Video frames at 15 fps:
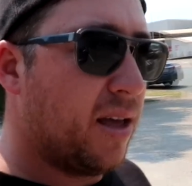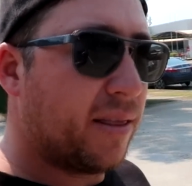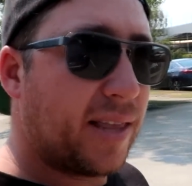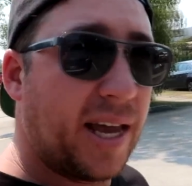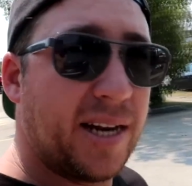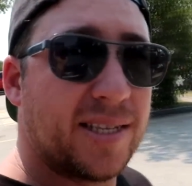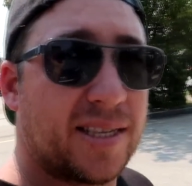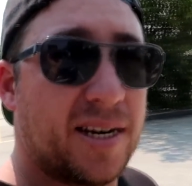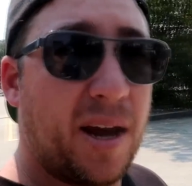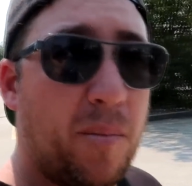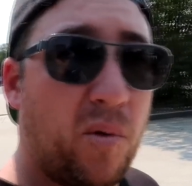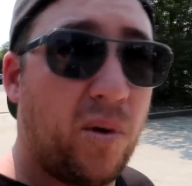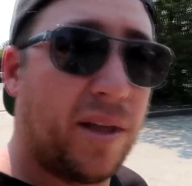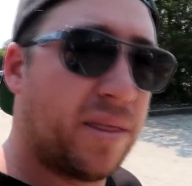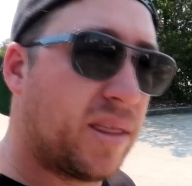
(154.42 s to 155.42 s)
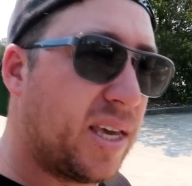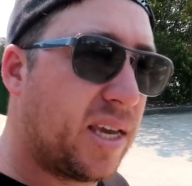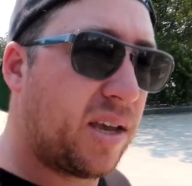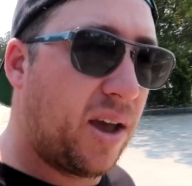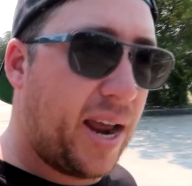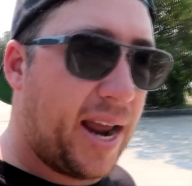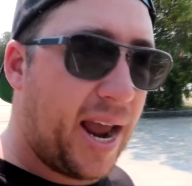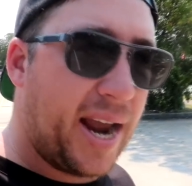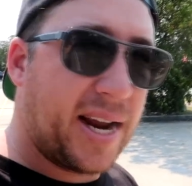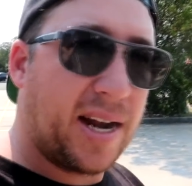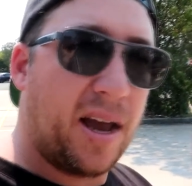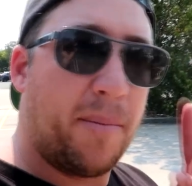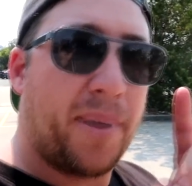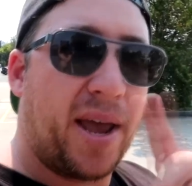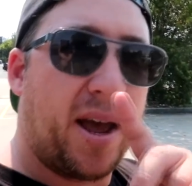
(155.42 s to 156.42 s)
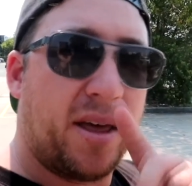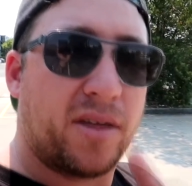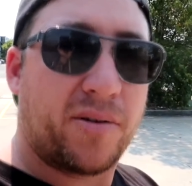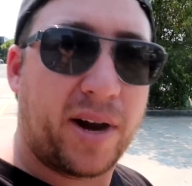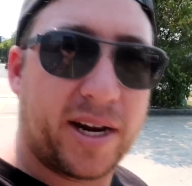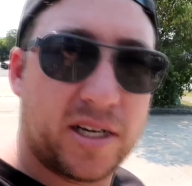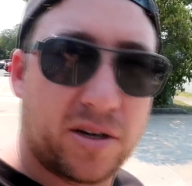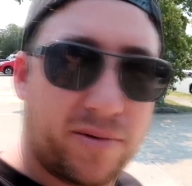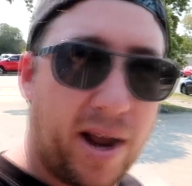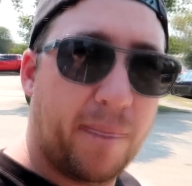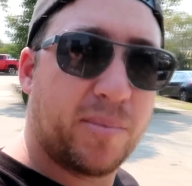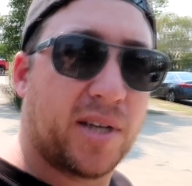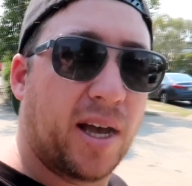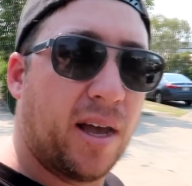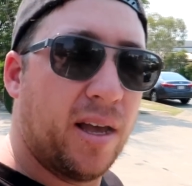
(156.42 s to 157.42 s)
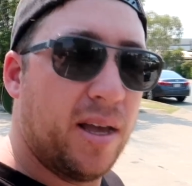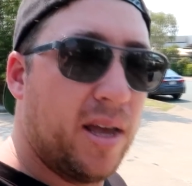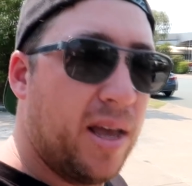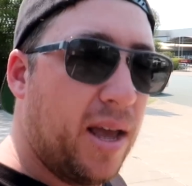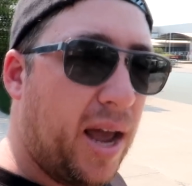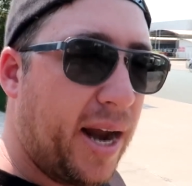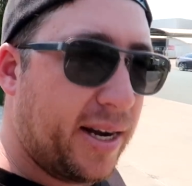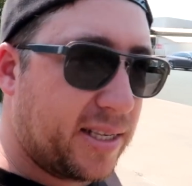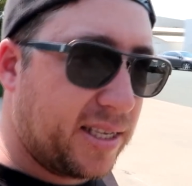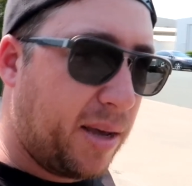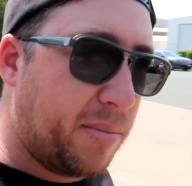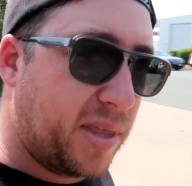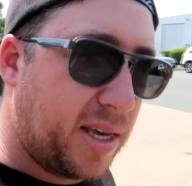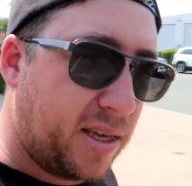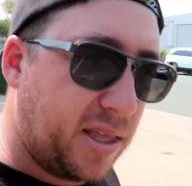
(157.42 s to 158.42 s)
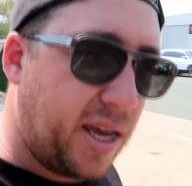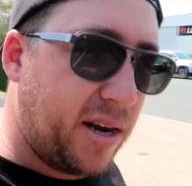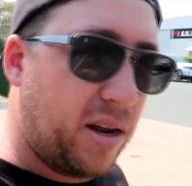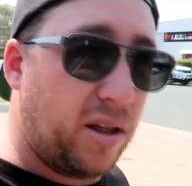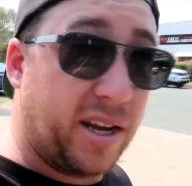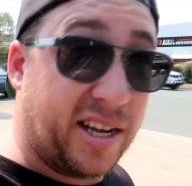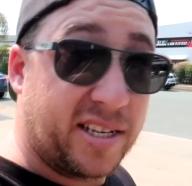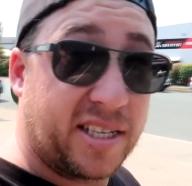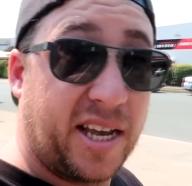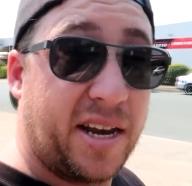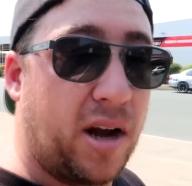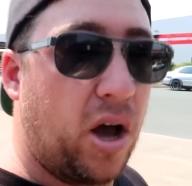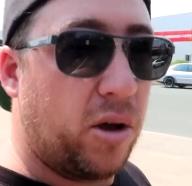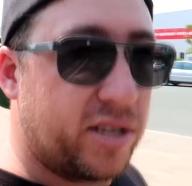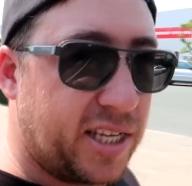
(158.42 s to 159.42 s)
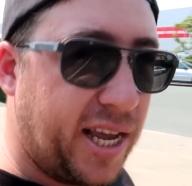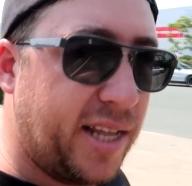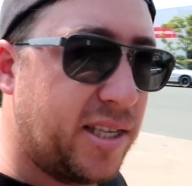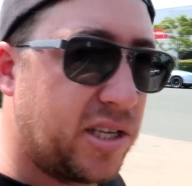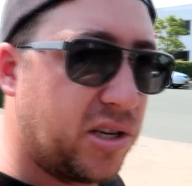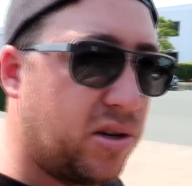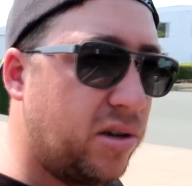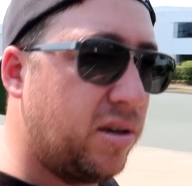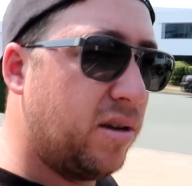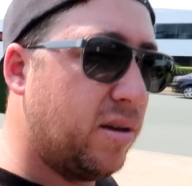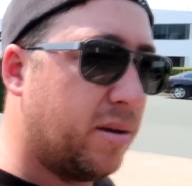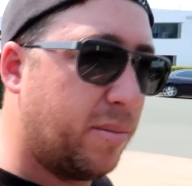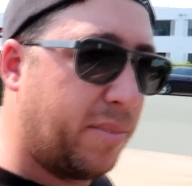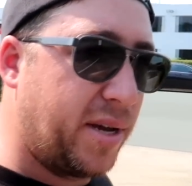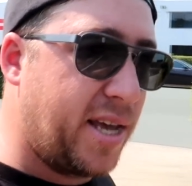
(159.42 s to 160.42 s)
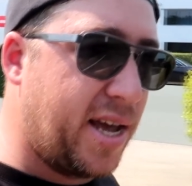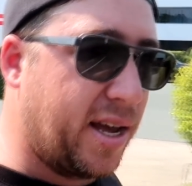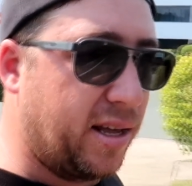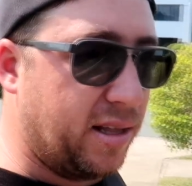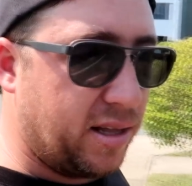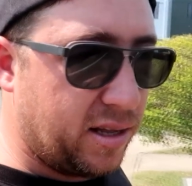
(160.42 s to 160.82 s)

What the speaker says: That is the number one thing I hate about the Ranger Raptor, and it's something that, like I said, I'll tend to. But yeah,